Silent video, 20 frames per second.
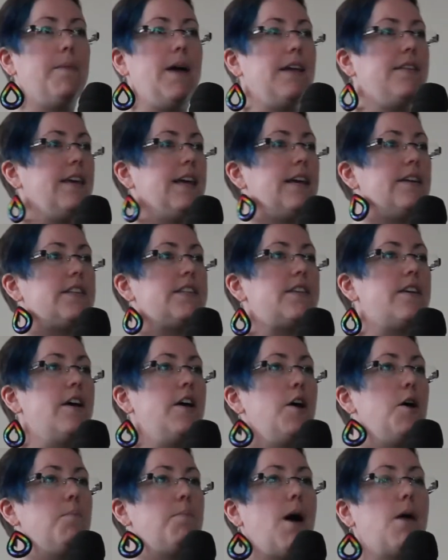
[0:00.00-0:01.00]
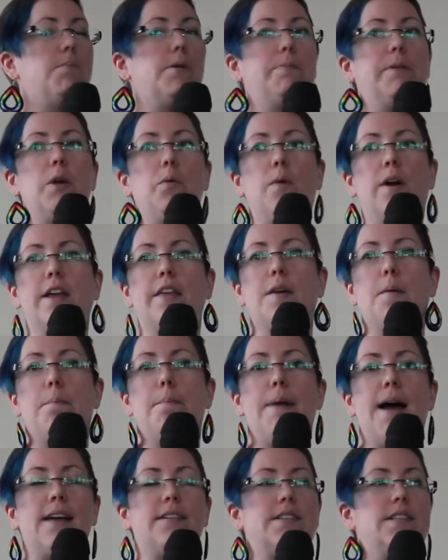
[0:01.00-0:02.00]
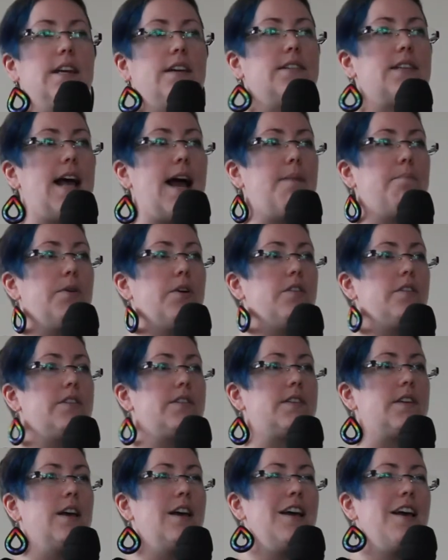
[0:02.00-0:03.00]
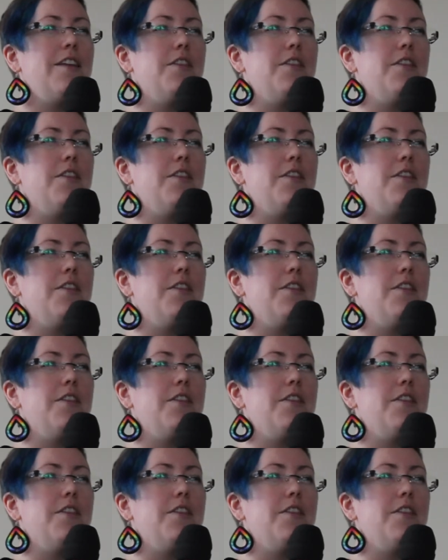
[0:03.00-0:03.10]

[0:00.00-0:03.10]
I think it's probably one of the best examples